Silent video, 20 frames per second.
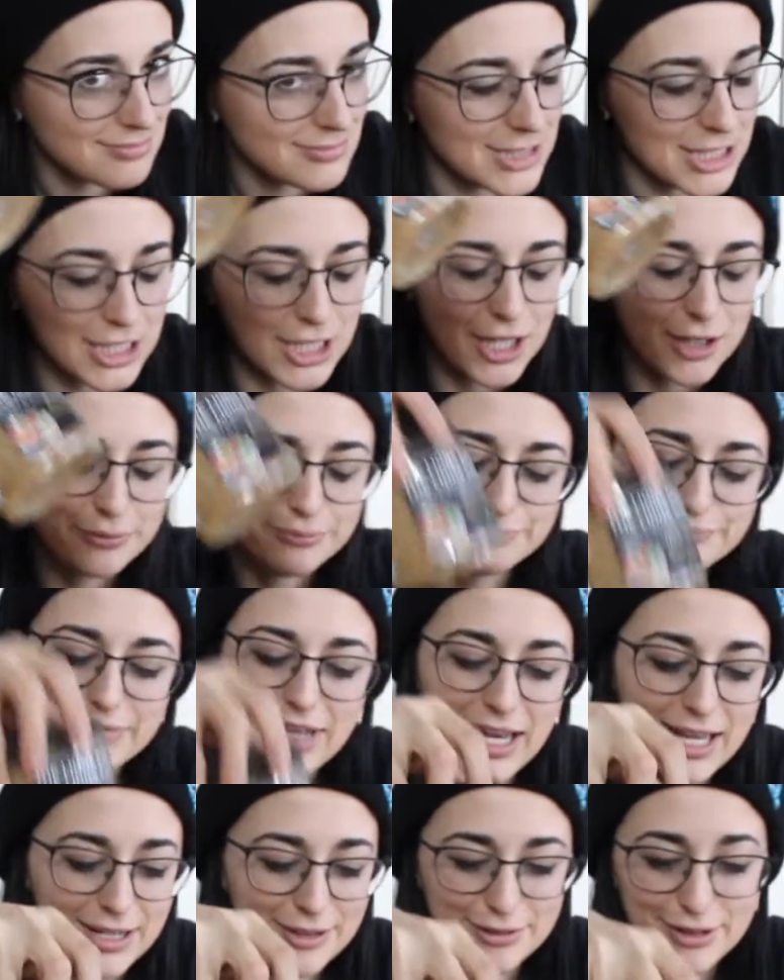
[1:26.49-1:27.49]
You know,
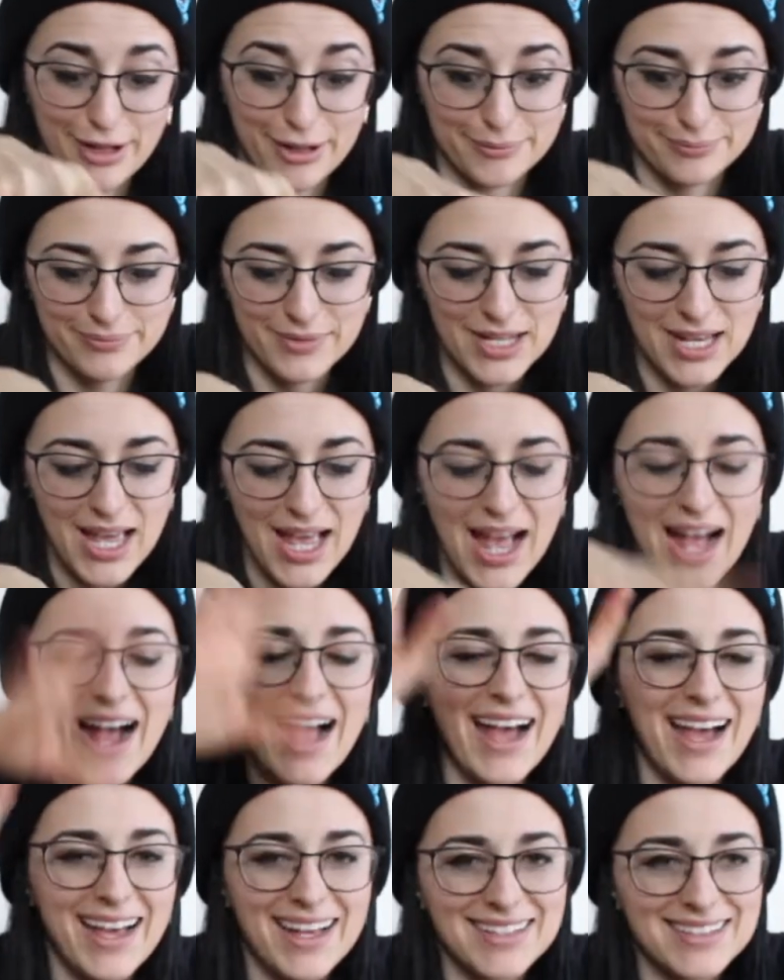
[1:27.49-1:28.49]
I don't know.
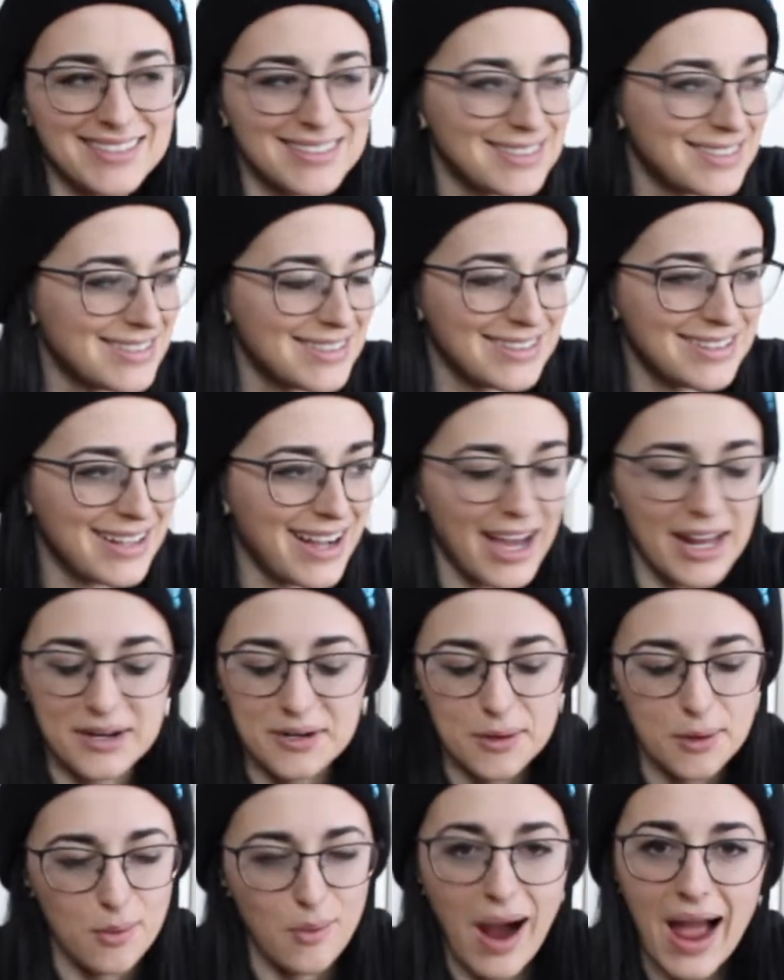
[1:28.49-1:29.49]
And I
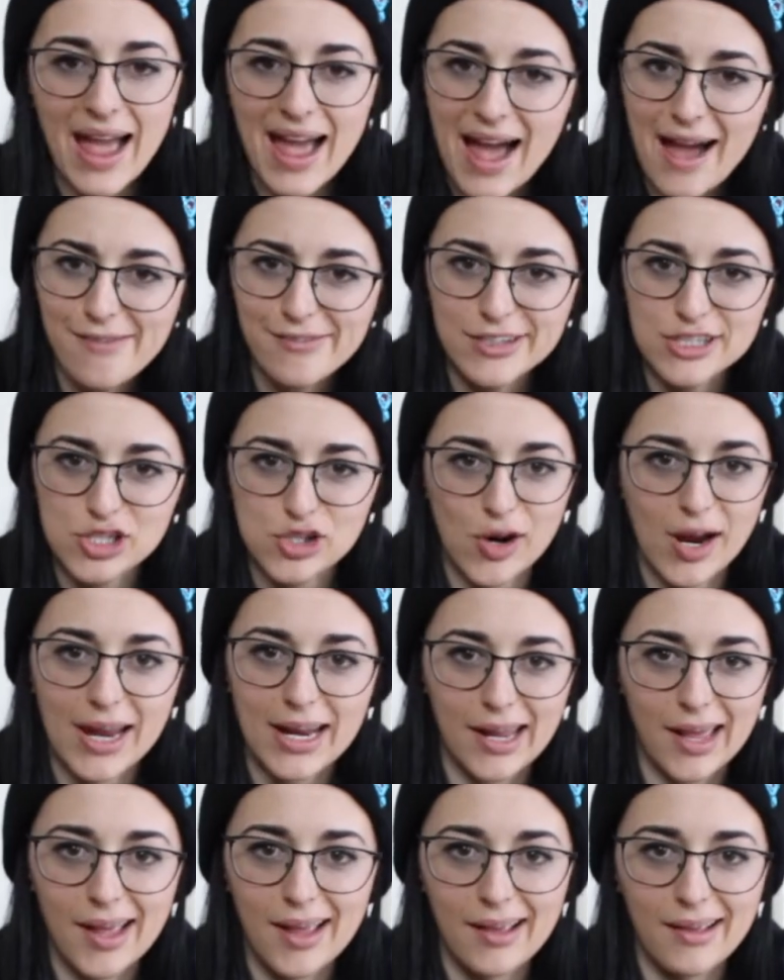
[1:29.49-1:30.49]
don't know why I haven't
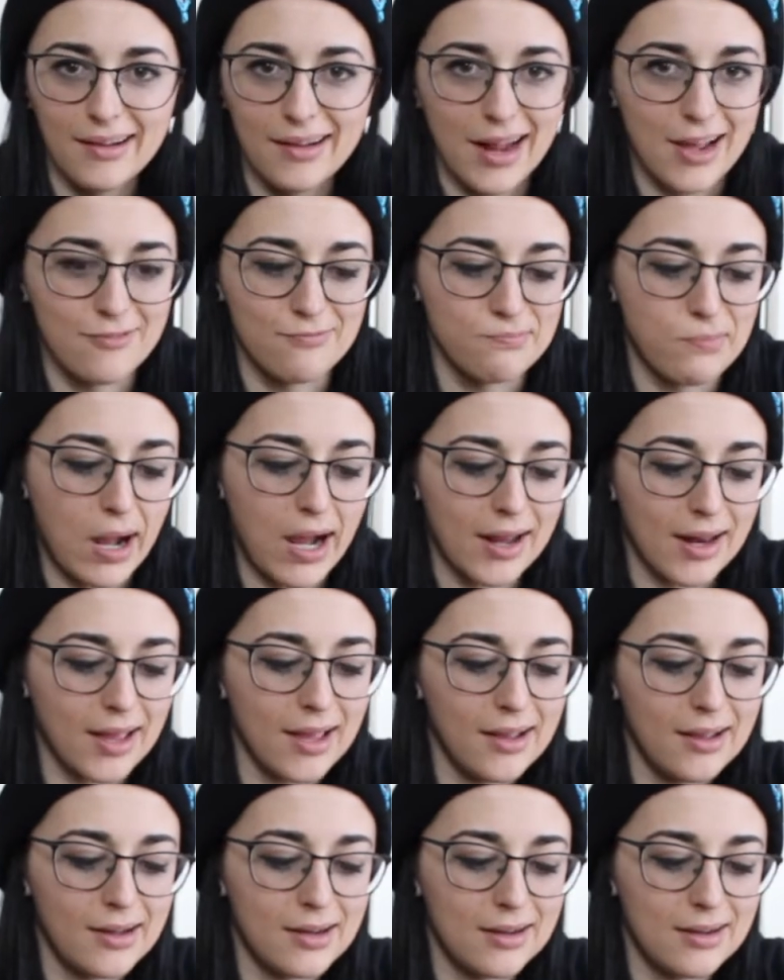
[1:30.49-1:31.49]
tried it and have bought
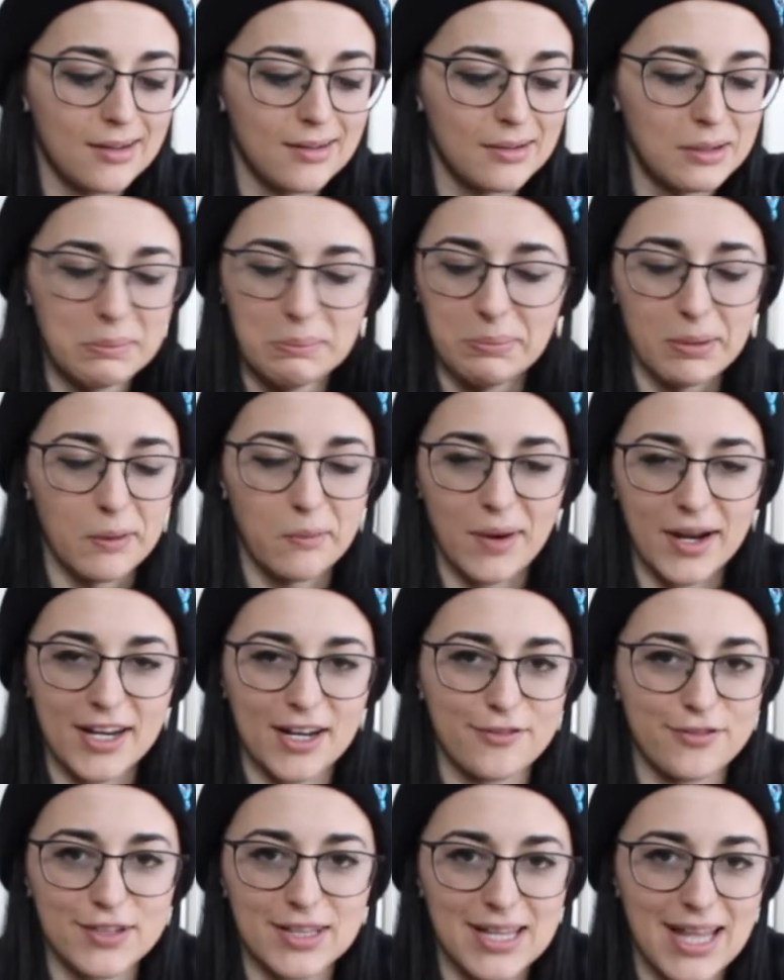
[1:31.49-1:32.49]
it, but why
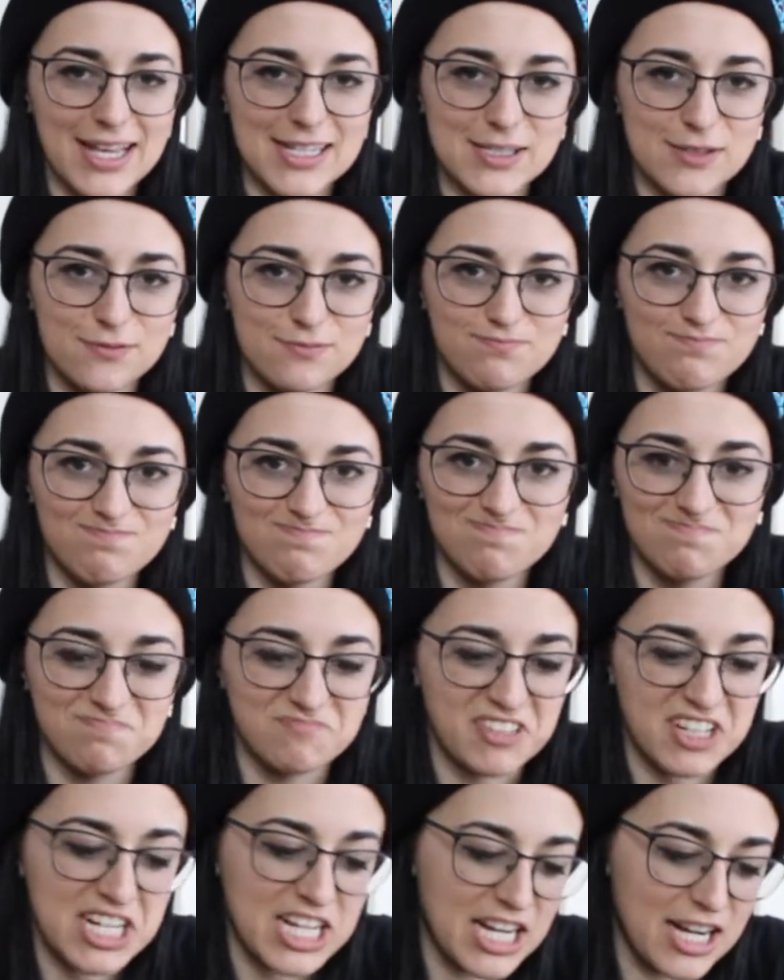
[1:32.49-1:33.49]
not for the last
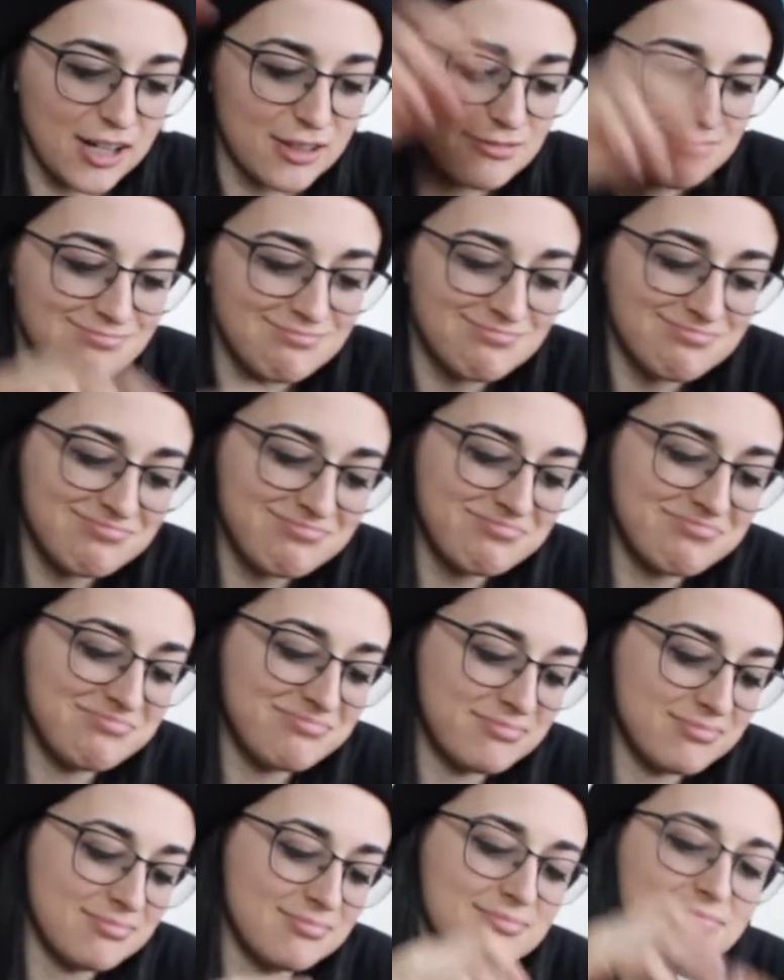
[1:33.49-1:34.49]
video?
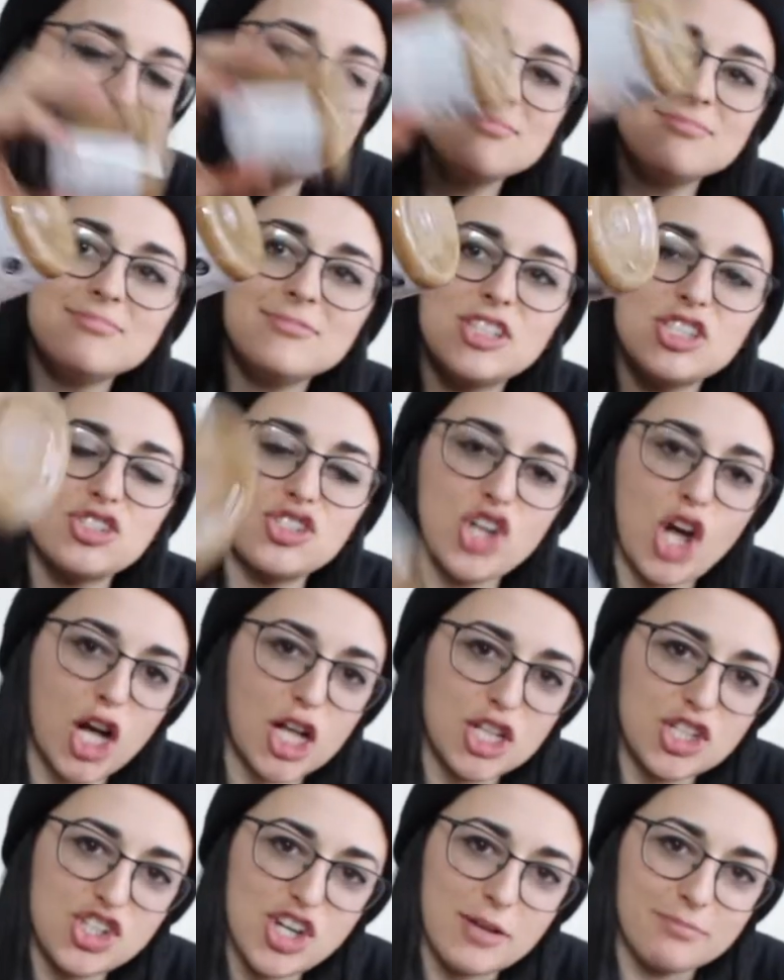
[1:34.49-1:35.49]
just
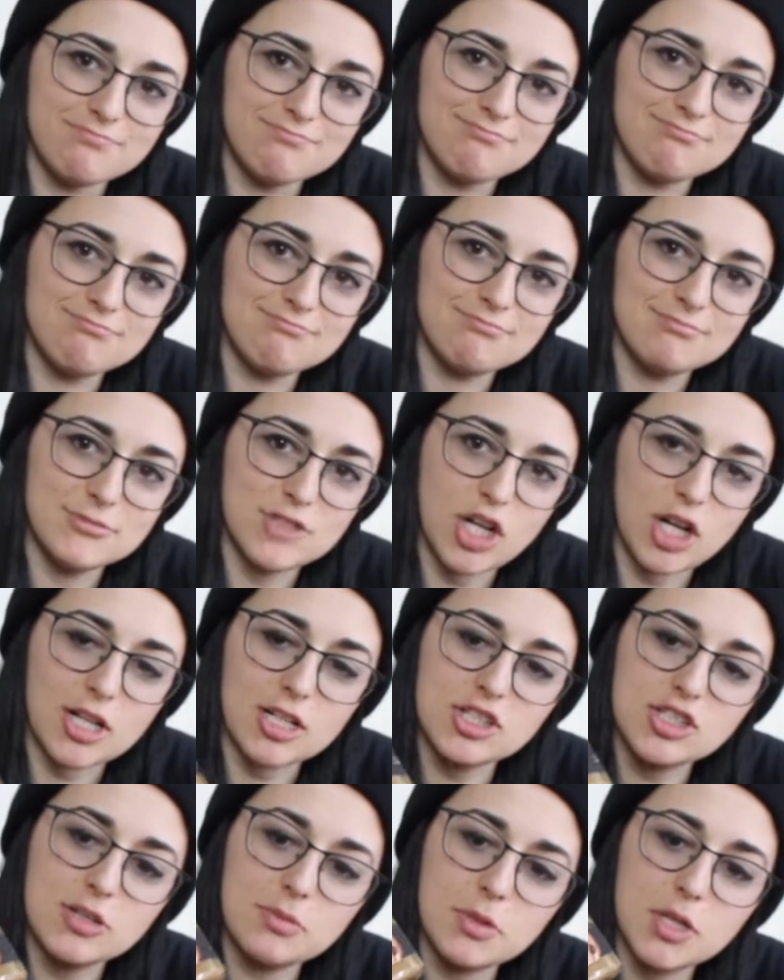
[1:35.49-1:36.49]
chocolate chip,
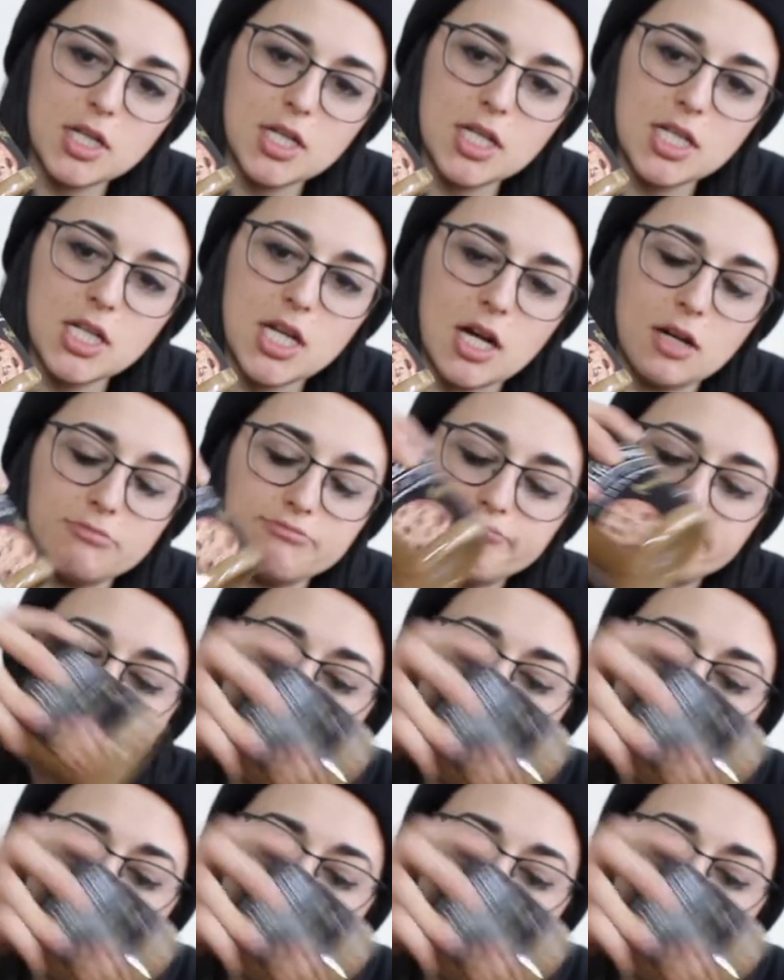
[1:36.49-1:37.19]
chocolate chip cookie dough.